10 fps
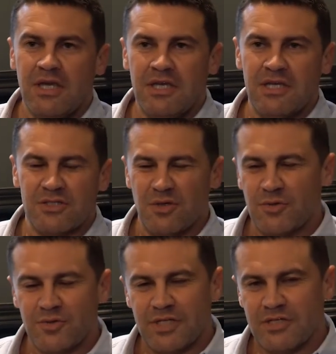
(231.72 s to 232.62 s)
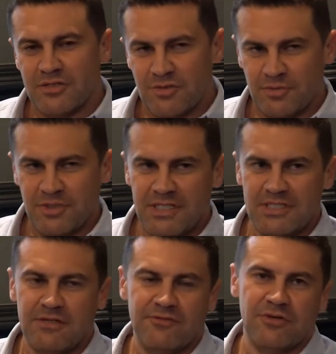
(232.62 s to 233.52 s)
It's also then super
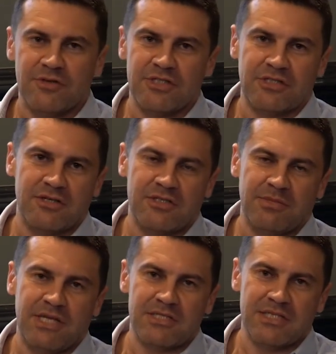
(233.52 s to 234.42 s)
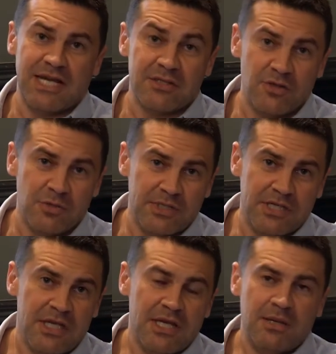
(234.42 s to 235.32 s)
easy for us to customise the ad copy
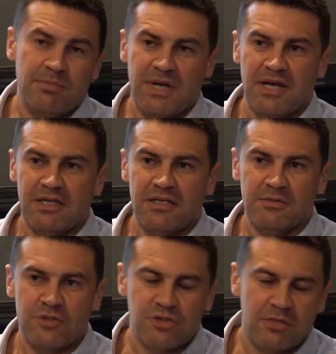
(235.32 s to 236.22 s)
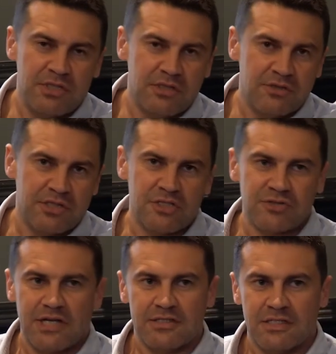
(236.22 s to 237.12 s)
by trimming or
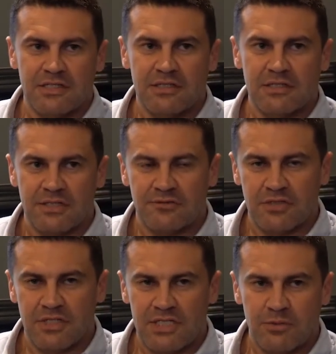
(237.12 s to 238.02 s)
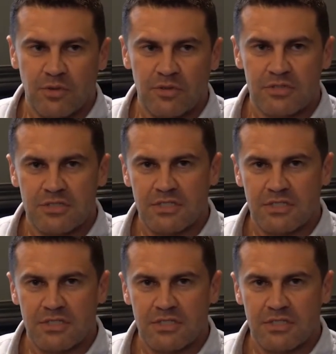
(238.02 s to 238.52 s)
extracting different keywords